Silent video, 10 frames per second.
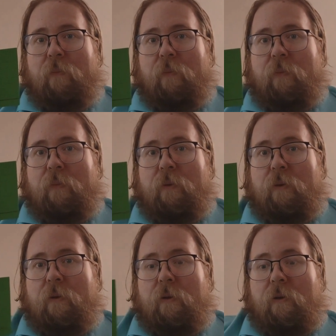
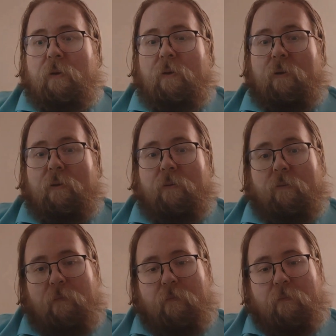
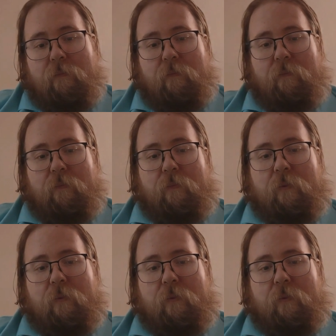[no speech]